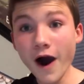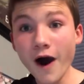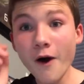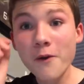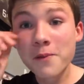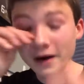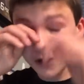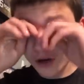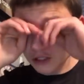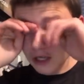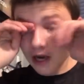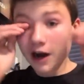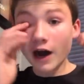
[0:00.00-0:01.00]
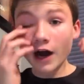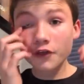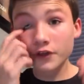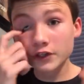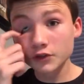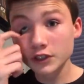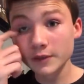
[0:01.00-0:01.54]
Oh my gosh! I
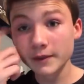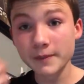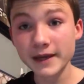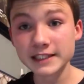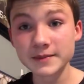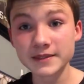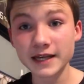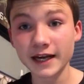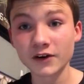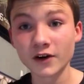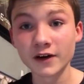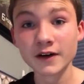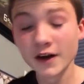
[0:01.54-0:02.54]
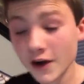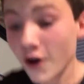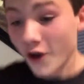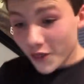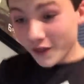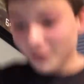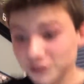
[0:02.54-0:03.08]
thought there was gonna be Pacybits icon.
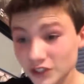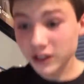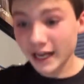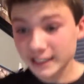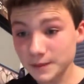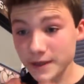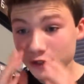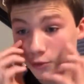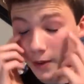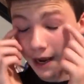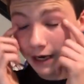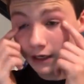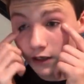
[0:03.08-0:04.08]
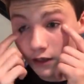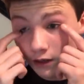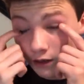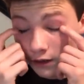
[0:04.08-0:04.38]
That was the last special pack.